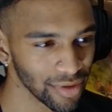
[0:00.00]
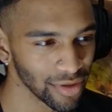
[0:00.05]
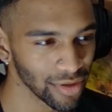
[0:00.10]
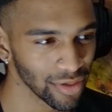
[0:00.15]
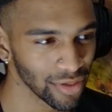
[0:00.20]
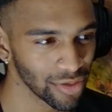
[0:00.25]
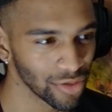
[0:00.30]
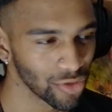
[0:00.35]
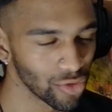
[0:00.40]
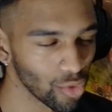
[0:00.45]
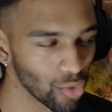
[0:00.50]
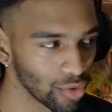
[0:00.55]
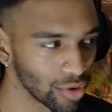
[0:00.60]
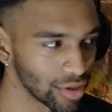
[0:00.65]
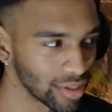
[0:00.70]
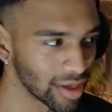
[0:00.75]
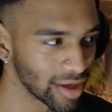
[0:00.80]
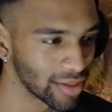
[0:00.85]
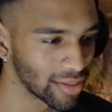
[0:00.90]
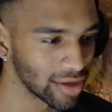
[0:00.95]

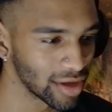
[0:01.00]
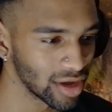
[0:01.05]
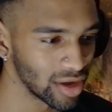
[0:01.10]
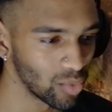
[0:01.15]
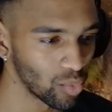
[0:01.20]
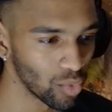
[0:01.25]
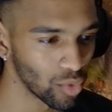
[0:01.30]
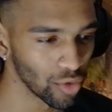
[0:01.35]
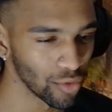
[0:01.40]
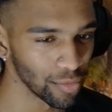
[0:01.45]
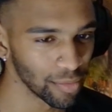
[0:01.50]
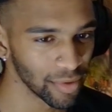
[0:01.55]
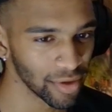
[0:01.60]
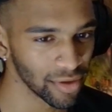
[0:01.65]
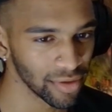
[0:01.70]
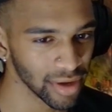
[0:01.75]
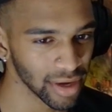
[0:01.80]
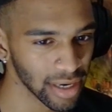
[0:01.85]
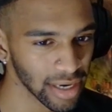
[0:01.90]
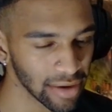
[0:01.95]
storytelling and world
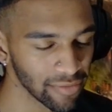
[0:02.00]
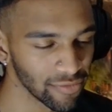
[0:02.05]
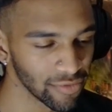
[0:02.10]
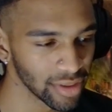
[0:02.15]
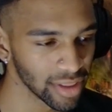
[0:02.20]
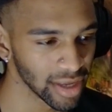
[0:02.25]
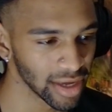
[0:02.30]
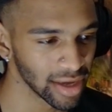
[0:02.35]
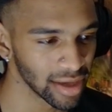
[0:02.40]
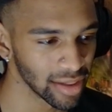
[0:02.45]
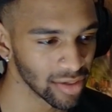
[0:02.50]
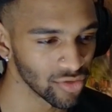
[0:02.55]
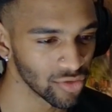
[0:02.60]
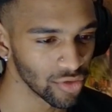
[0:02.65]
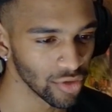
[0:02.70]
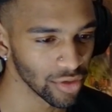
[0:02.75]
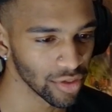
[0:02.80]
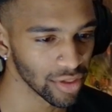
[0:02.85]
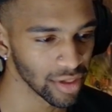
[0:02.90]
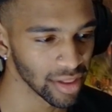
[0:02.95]
building and everything is
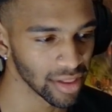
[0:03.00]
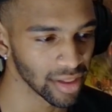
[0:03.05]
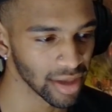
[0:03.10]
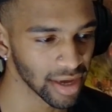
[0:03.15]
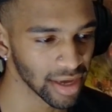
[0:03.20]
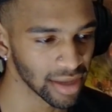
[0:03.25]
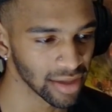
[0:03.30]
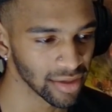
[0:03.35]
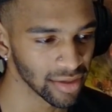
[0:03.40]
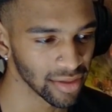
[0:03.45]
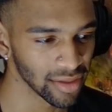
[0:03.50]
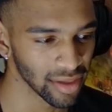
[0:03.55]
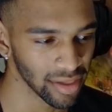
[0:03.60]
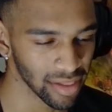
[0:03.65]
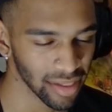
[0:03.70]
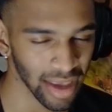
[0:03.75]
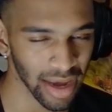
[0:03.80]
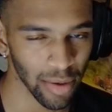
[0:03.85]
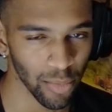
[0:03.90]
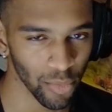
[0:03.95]
like the
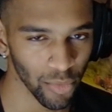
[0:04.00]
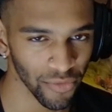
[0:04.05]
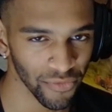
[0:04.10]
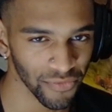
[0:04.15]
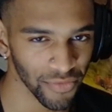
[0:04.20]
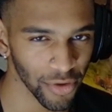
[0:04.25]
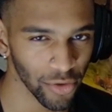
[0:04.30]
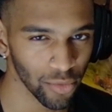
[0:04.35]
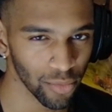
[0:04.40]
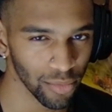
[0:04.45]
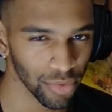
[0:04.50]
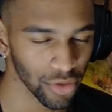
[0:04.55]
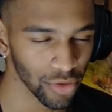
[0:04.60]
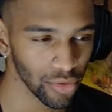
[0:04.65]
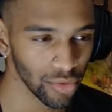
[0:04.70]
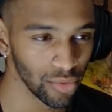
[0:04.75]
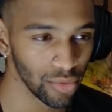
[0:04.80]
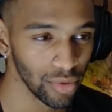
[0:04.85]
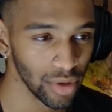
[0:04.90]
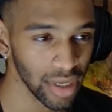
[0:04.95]
same with film
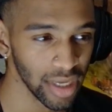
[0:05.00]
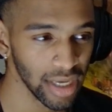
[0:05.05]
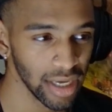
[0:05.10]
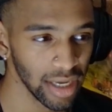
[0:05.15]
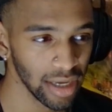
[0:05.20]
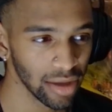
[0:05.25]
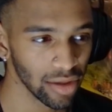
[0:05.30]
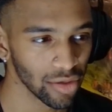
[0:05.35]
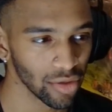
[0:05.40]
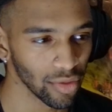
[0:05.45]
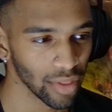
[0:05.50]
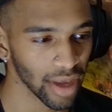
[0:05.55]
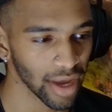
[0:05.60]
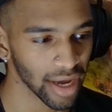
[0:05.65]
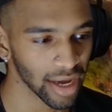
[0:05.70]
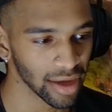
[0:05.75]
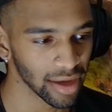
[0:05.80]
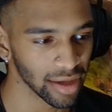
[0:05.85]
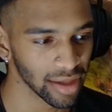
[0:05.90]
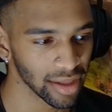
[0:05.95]
too. So
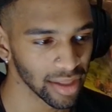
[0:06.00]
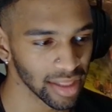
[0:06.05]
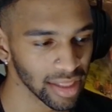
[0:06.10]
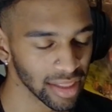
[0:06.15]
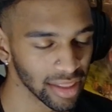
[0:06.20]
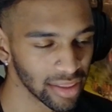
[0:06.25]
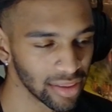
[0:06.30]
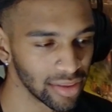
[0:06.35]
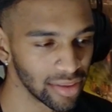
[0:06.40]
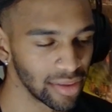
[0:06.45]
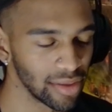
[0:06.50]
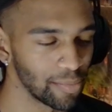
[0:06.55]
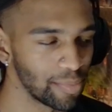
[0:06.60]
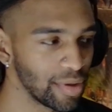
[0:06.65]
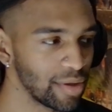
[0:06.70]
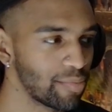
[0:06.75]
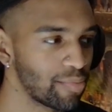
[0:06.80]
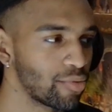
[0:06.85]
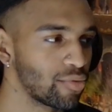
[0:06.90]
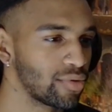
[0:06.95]
like, the
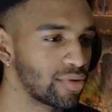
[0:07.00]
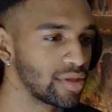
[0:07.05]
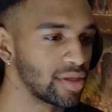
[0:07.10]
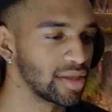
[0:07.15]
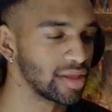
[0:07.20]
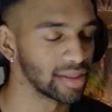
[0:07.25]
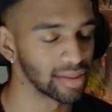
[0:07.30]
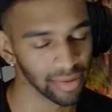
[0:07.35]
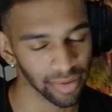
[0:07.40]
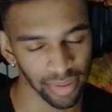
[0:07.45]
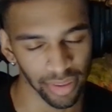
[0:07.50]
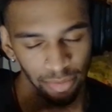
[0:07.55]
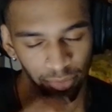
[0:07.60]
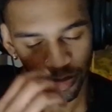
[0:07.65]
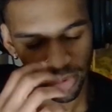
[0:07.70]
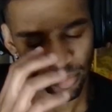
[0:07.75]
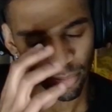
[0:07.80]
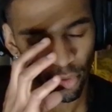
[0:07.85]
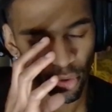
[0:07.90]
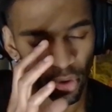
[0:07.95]
people
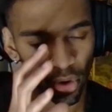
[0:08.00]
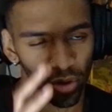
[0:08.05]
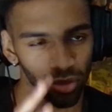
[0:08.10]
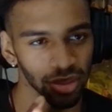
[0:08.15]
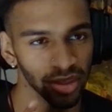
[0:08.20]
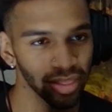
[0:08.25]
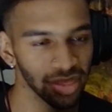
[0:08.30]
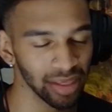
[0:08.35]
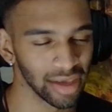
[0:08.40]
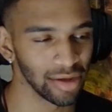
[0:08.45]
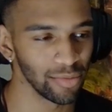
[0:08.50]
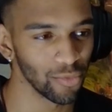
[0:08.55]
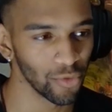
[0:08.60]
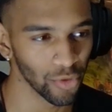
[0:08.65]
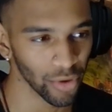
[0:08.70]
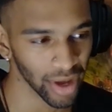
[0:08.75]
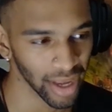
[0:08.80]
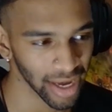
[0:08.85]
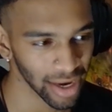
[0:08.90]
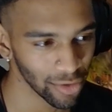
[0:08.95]
on the team
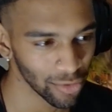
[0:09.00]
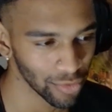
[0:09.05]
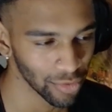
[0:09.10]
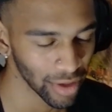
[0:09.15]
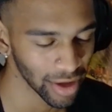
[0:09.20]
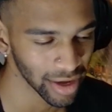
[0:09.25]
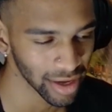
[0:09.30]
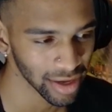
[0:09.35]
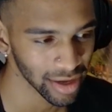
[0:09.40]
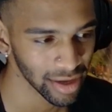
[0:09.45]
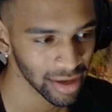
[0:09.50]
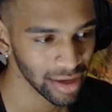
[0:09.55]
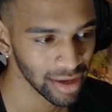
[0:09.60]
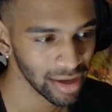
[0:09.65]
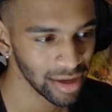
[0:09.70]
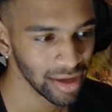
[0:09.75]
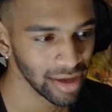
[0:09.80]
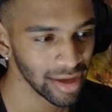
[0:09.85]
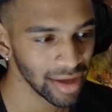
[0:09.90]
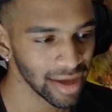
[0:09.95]
will handle, like,
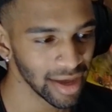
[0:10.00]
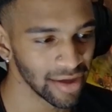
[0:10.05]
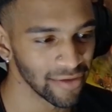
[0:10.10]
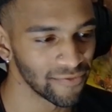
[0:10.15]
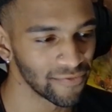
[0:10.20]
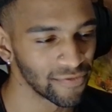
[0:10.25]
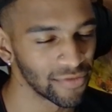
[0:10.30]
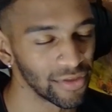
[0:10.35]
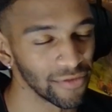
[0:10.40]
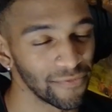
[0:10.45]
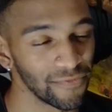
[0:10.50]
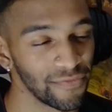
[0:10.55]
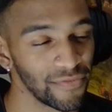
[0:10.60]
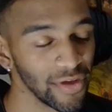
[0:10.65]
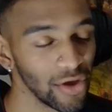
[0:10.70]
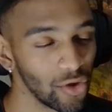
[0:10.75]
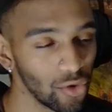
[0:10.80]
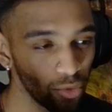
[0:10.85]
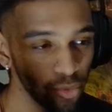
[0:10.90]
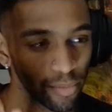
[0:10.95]
if the
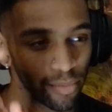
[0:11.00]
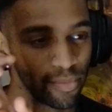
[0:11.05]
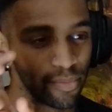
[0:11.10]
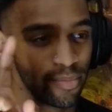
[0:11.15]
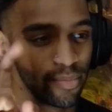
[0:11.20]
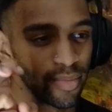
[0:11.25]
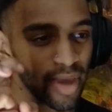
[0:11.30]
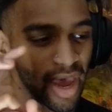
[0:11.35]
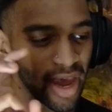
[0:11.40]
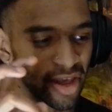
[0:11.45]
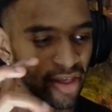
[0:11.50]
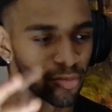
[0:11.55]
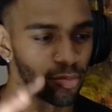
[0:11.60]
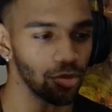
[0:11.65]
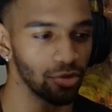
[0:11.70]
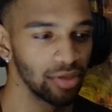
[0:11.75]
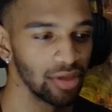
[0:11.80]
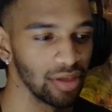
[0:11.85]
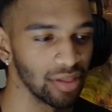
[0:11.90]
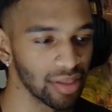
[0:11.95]
film
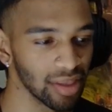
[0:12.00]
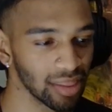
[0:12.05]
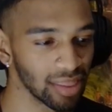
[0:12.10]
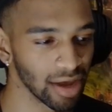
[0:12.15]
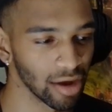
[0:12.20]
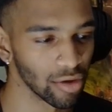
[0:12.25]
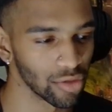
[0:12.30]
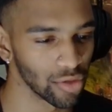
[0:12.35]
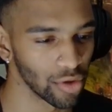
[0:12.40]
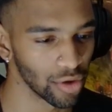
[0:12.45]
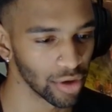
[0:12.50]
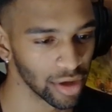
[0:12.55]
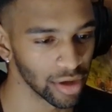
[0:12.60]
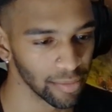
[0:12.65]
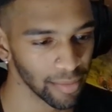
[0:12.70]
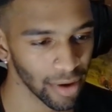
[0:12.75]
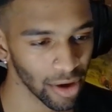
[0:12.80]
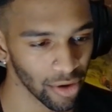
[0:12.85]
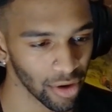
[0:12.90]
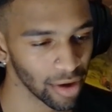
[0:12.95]
expertise that they're talking
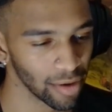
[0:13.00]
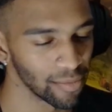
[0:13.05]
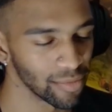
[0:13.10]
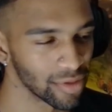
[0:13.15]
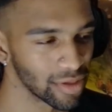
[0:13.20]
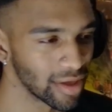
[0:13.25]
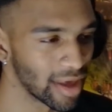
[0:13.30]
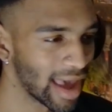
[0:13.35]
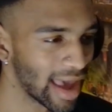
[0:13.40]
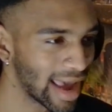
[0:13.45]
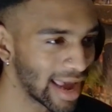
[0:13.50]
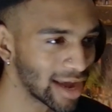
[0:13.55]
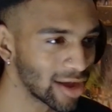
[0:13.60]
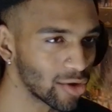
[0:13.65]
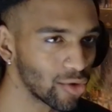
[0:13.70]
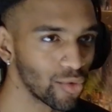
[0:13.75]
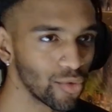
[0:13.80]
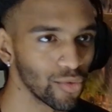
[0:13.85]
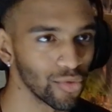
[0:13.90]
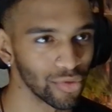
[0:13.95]
about comes to
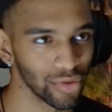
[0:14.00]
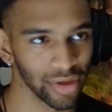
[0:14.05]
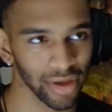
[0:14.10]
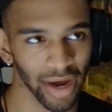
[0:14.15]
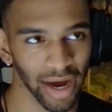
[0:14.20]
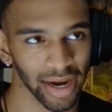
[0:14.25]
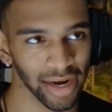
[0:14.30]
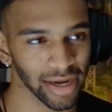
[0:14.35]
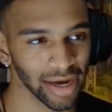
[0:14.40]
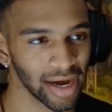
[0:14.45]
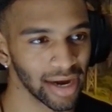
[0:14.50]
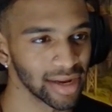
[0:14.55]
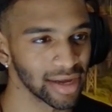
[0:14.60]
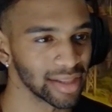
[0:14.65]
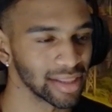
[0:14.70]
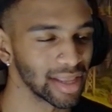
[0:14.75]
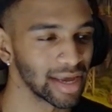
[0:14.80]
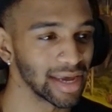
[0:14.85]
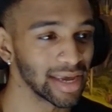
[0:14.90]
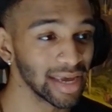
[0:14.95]
angles and yada yada,
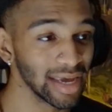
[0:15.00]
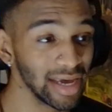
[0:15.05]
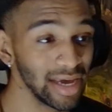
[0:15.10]
and like